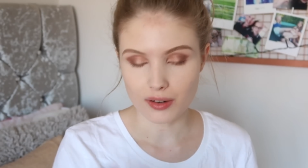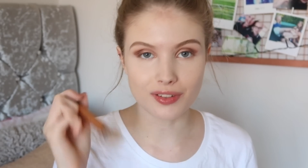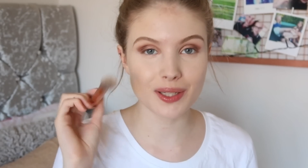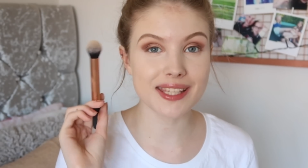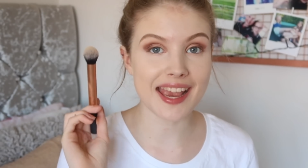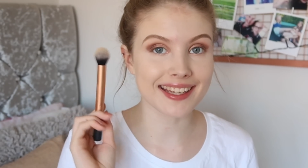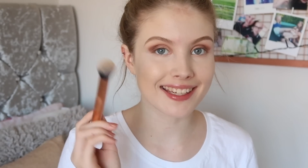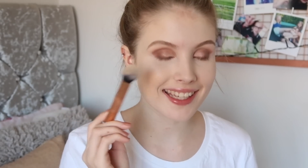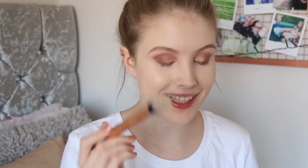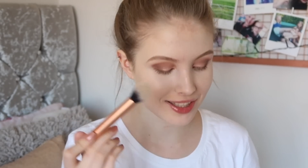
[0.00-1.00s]
Real
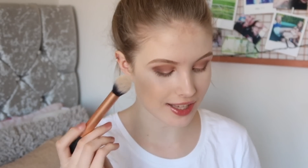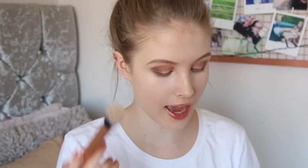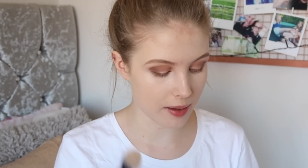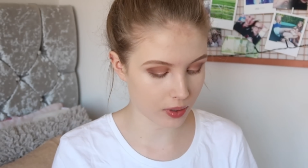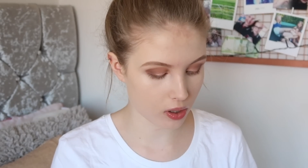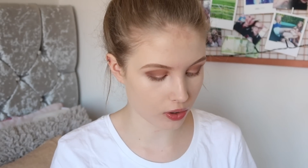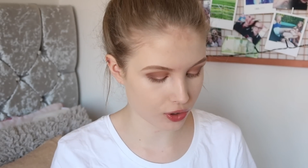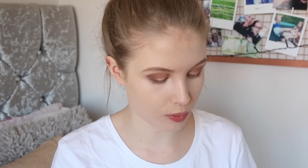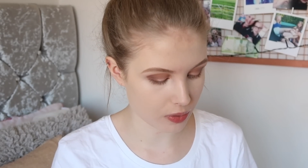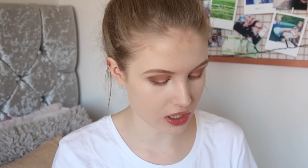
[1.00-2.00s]
Techniques
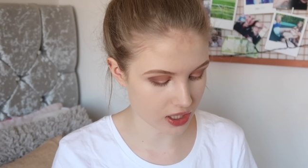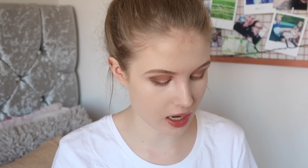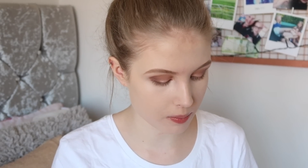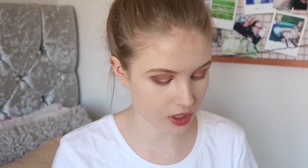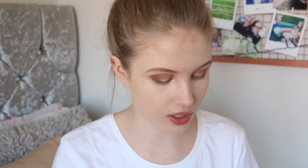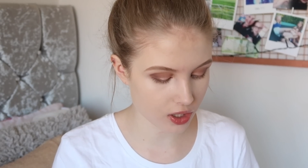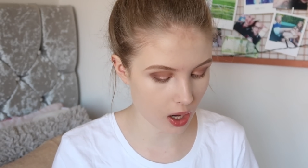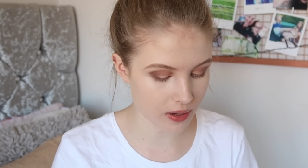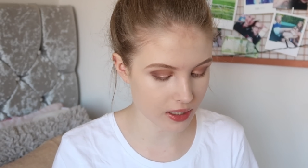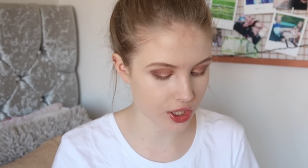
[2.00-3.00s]
contour brush, and I'm just
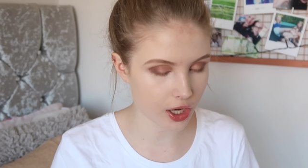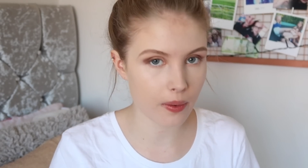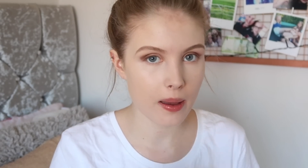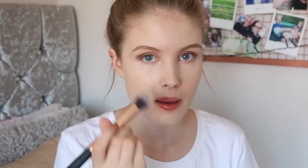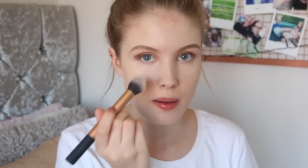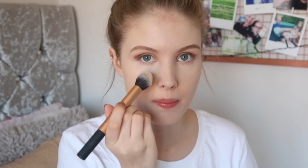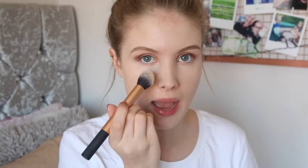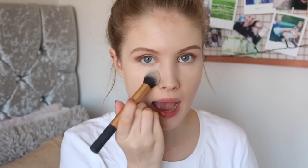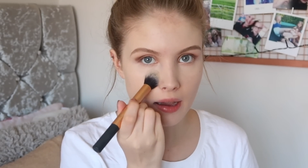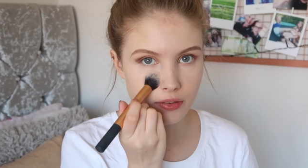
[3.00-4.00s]
going to
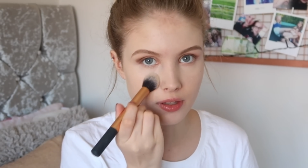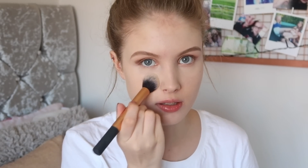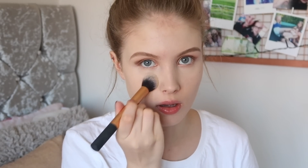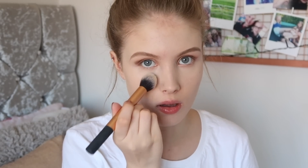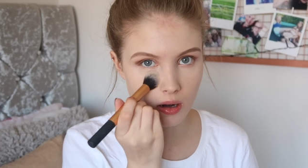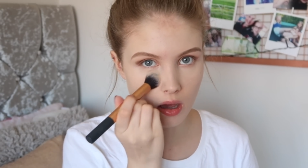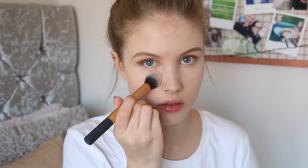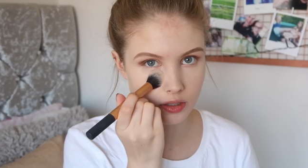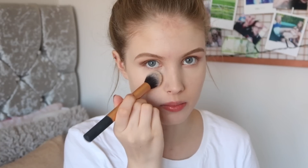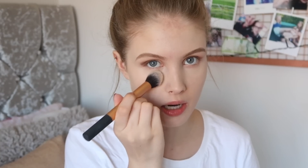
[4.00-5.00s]
pack this on
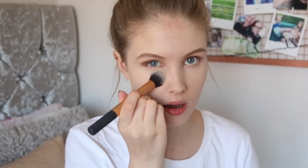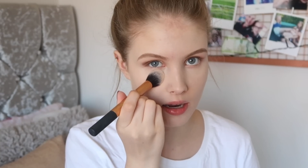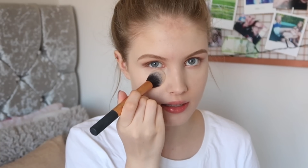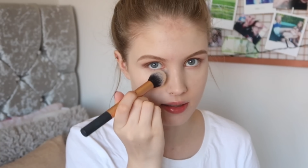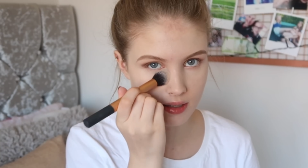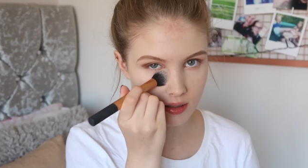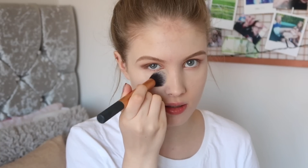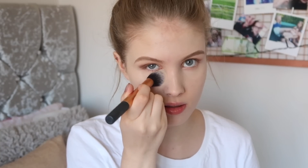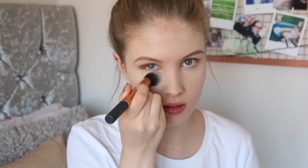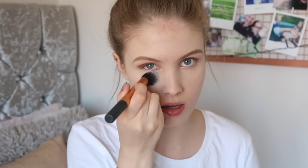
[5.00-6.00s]
under my eyes. This
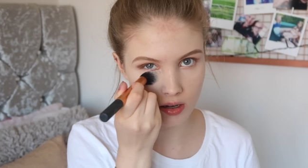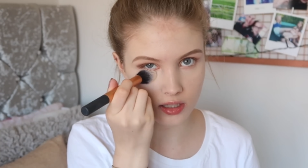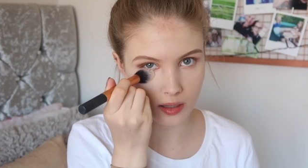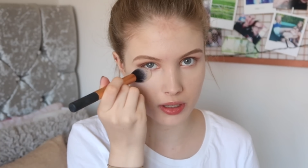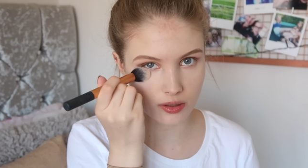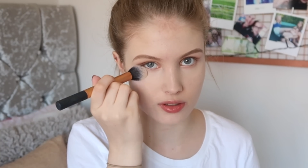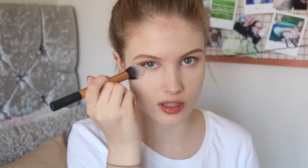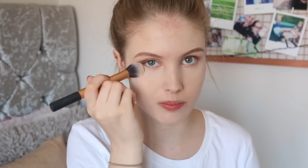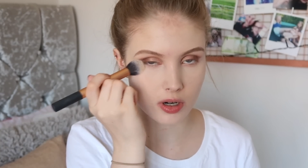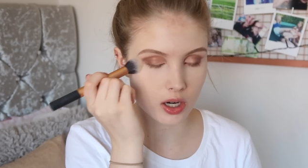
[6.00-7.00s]
is the only time I use
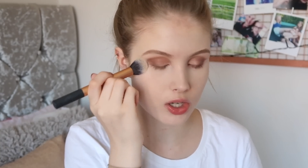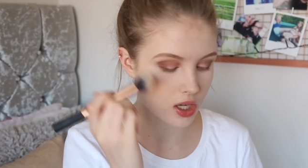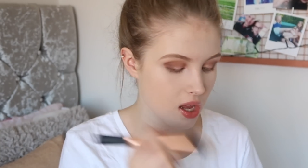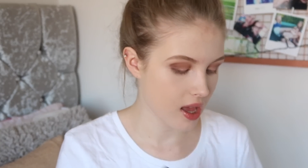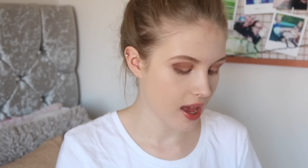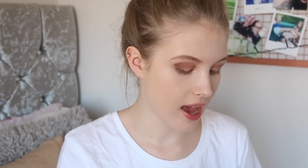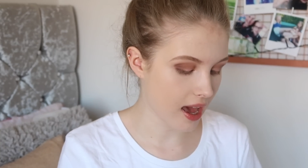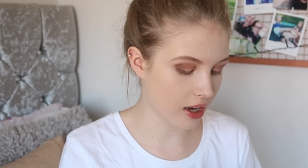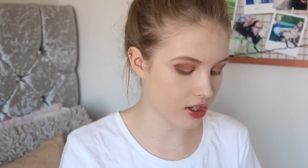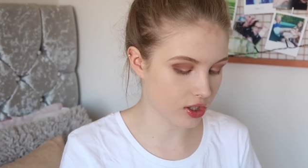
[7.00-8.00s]
this brush,
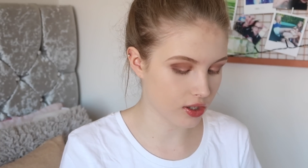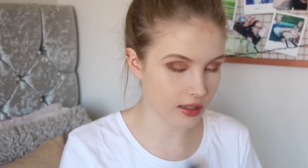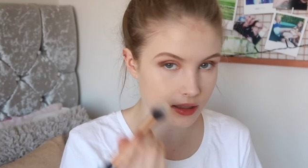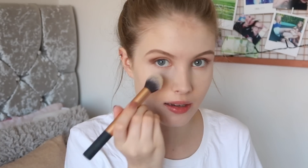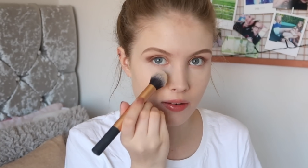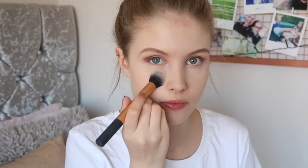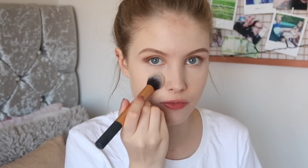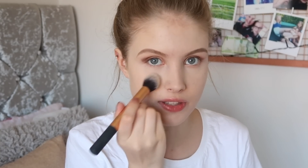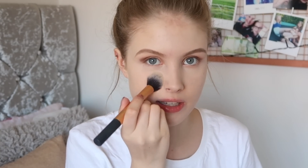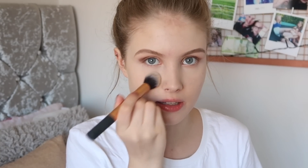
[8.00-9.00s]
and I just use it to
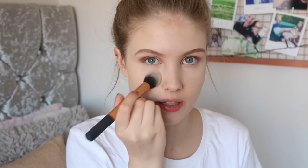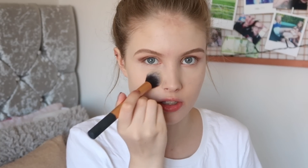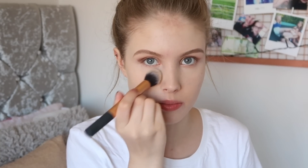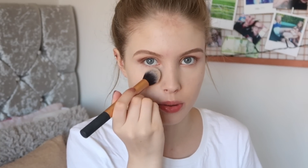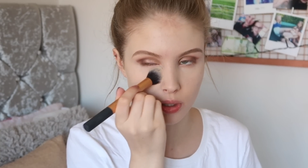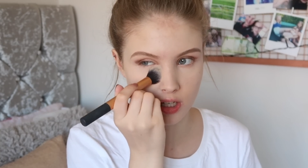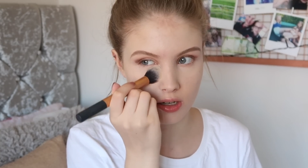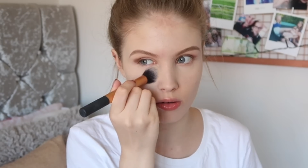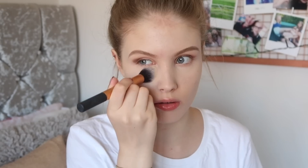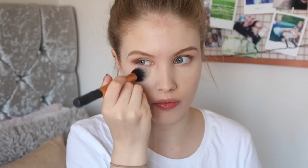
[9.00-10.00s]
physically just push
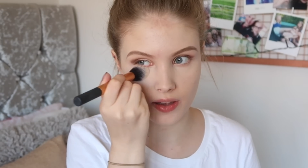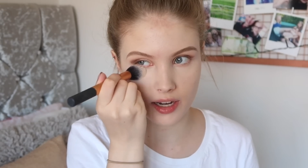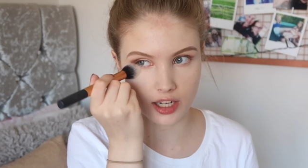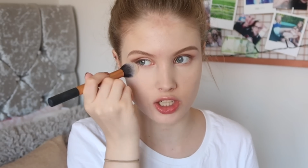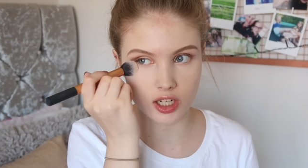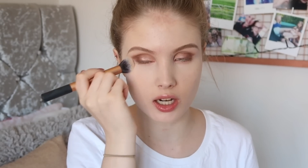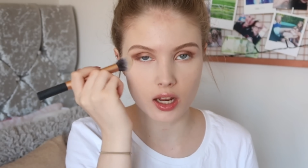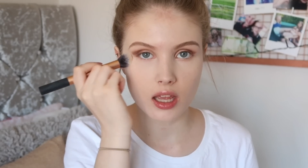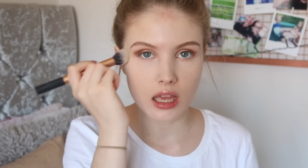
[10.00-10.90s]
in all the foundation